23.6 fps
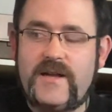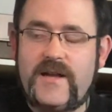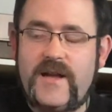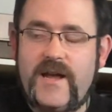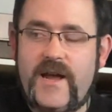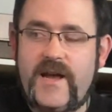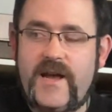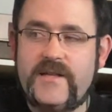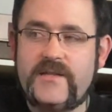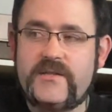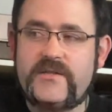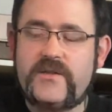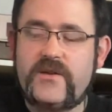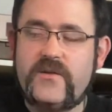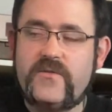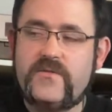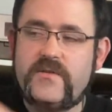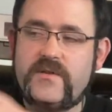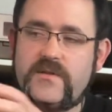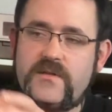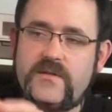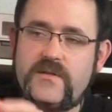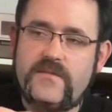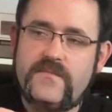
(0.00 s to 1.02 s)
And so
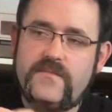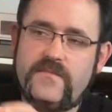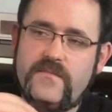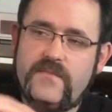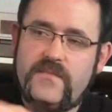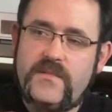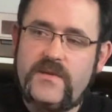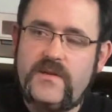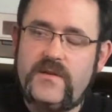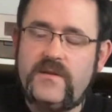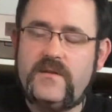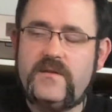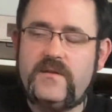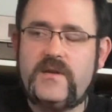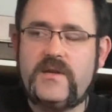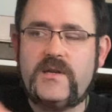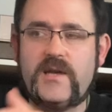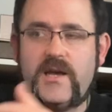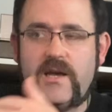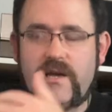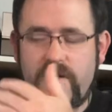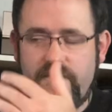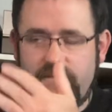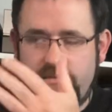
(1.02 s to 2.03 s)
there's some,
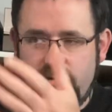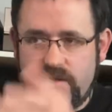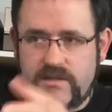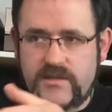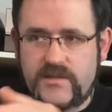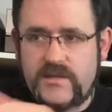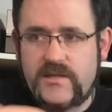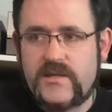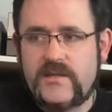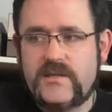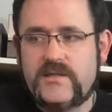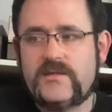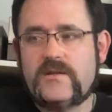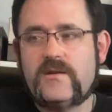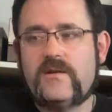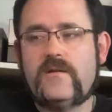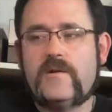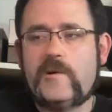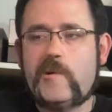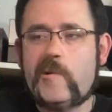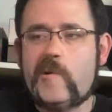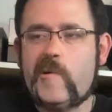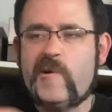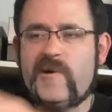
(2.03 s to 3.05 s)
again, if you listen to the
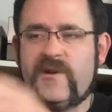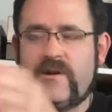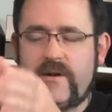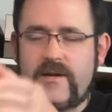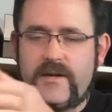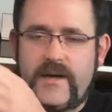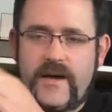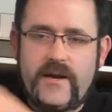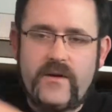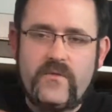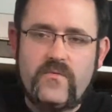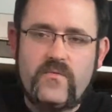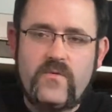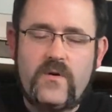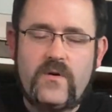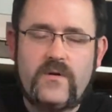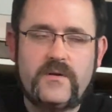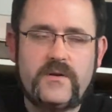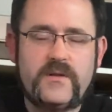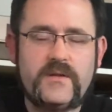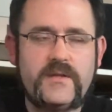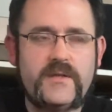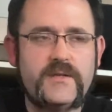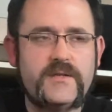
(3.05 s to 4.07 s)
song later on,
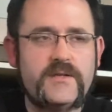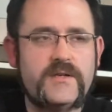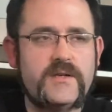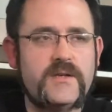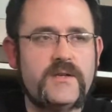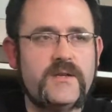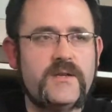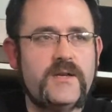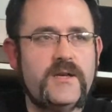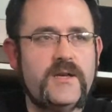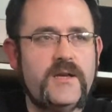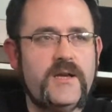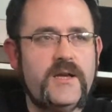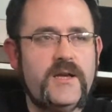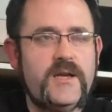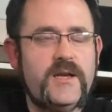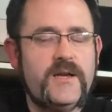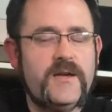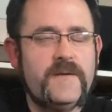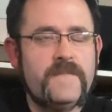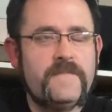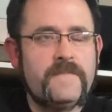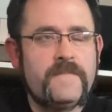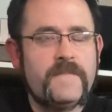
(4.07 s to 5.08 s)
there's
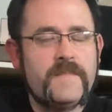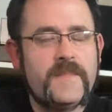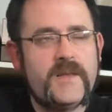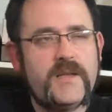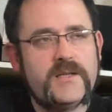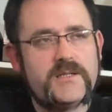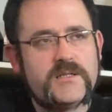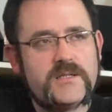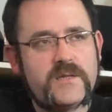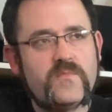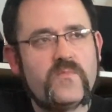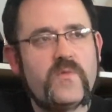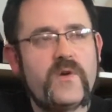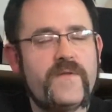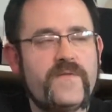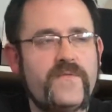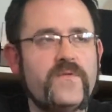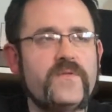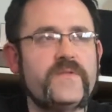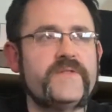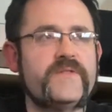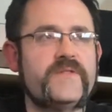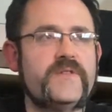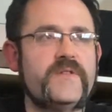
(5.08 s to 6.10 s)
some
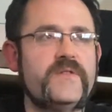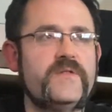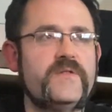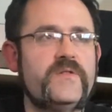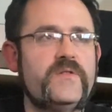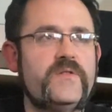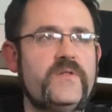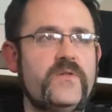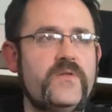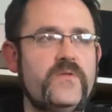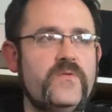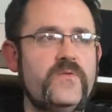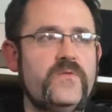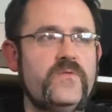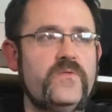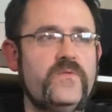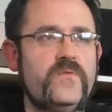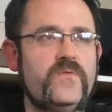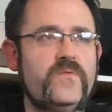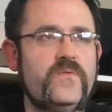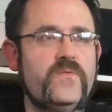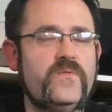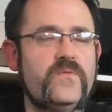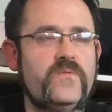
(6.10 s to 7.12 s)
references
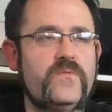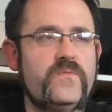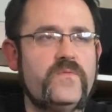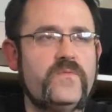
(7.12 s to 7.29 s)
to,